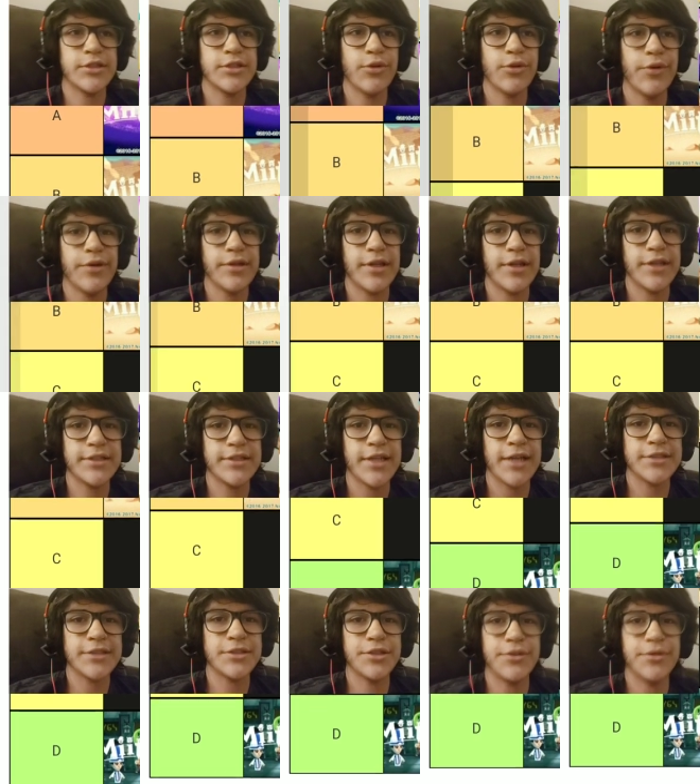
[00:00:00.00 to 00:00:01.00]
going in S. It
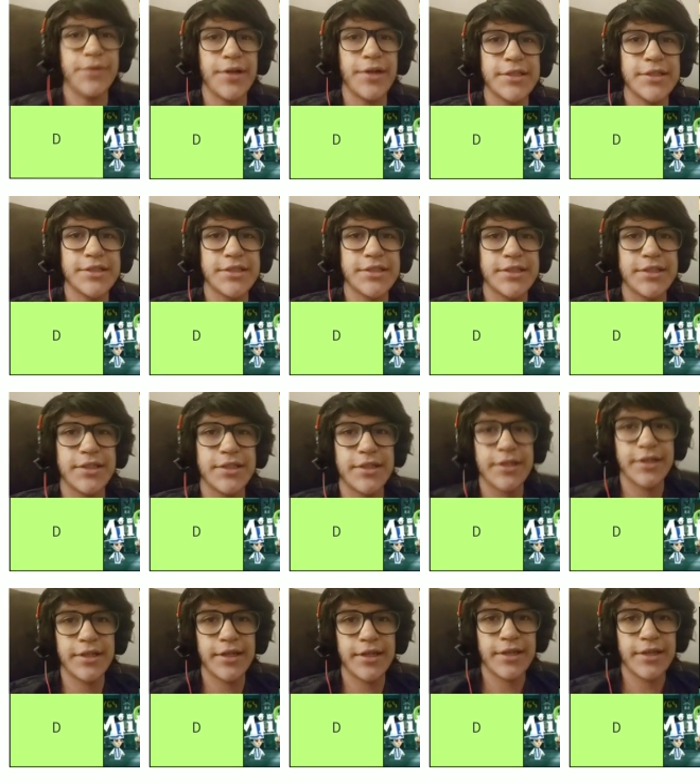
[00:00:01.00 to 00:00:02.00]
has to go in S.
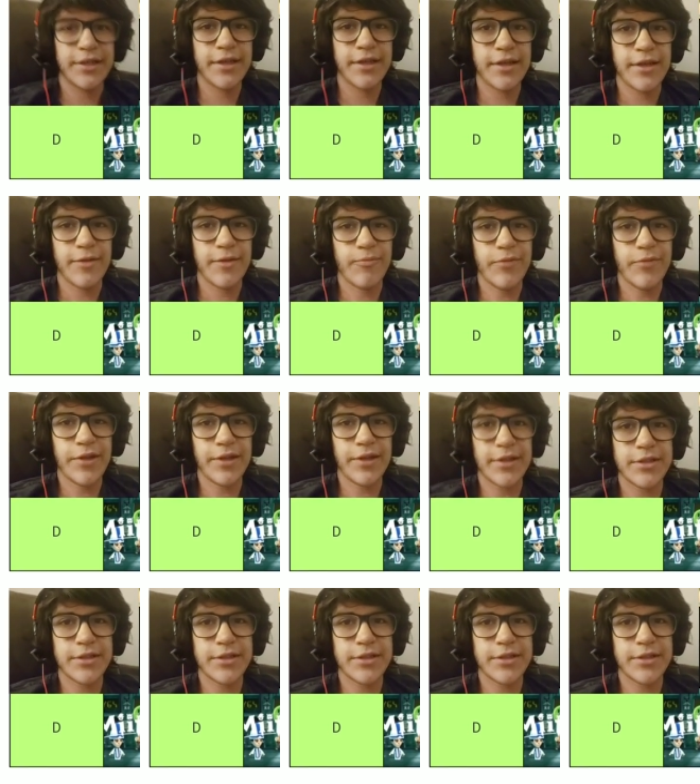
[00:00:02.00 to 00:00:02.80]
Man, like